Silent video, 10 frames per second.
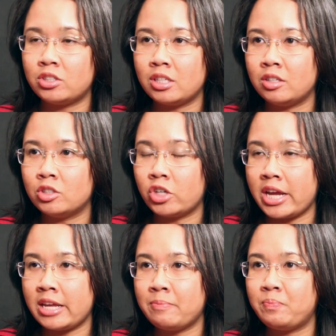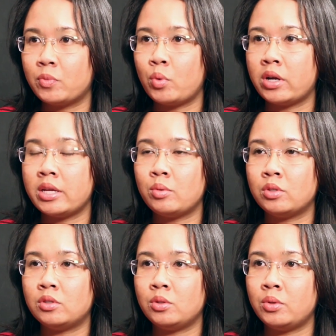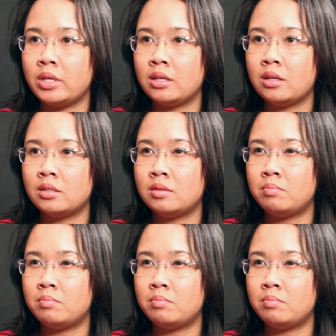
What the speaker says: a skill trade where he was being